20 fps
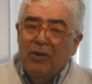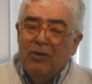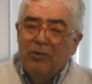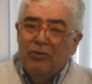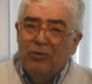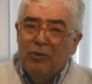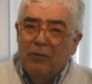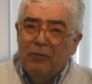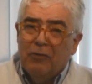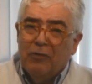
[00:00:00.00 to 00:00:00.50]

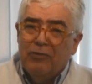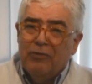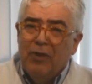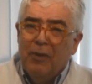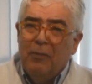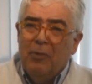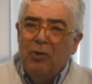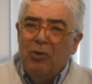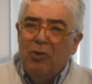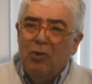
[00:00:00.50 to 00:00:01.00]
So for
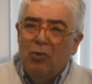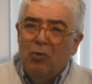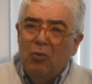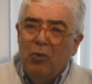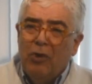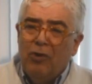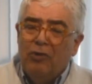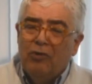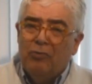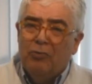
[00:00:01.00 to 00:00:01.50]
someone who
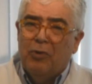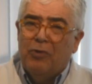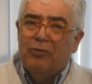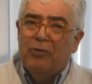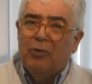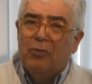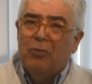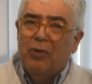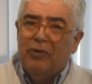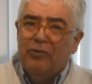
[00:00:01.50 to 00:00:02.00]
wonders what
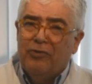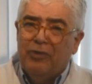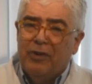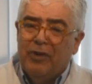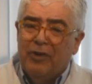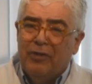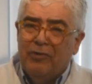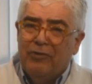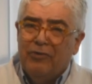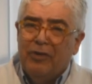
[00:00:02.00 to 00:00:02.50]
their risk
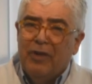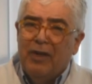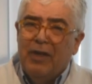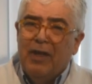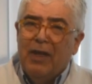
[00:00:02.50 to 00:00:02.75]
is